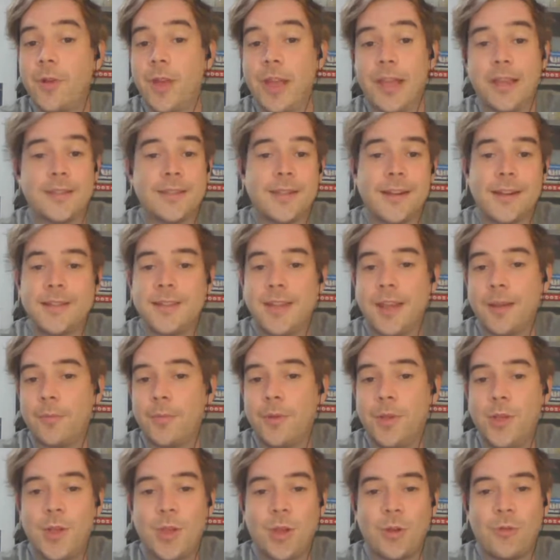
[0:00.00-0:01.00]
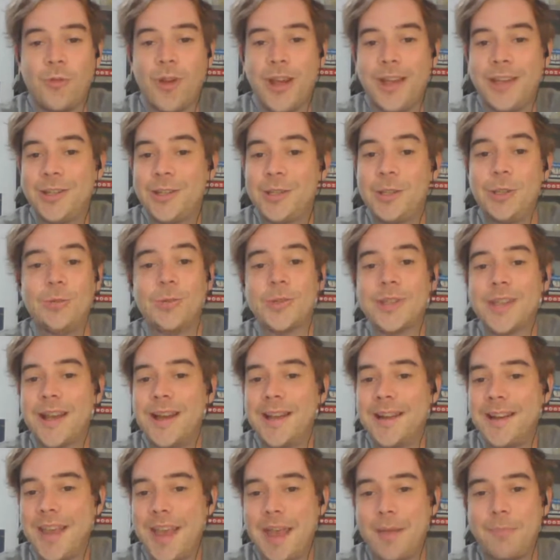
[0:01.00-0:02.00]
As an example, you can write to
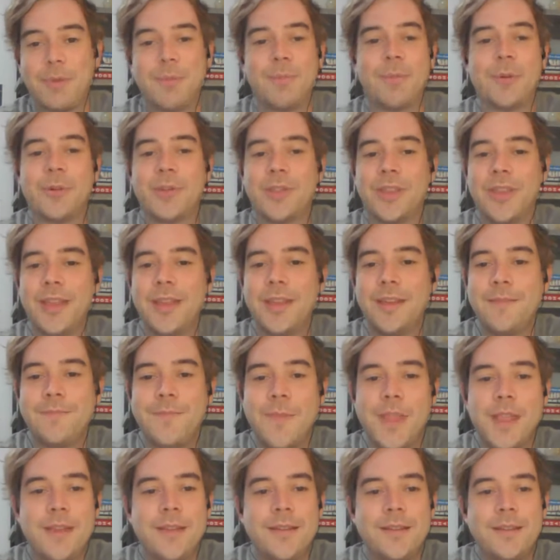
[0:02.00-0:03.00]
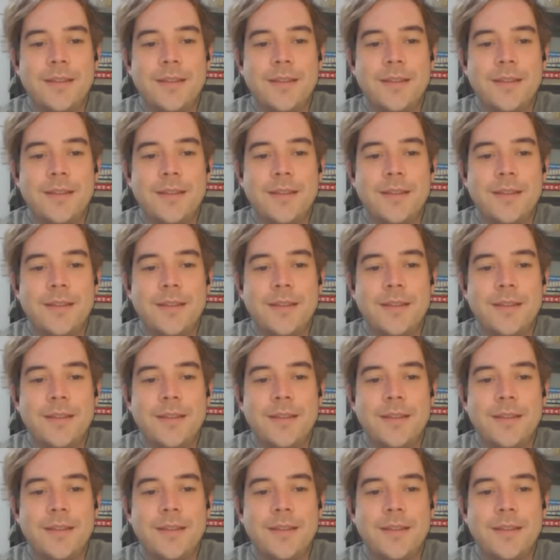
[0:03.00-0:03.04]
Scott, happy birthday.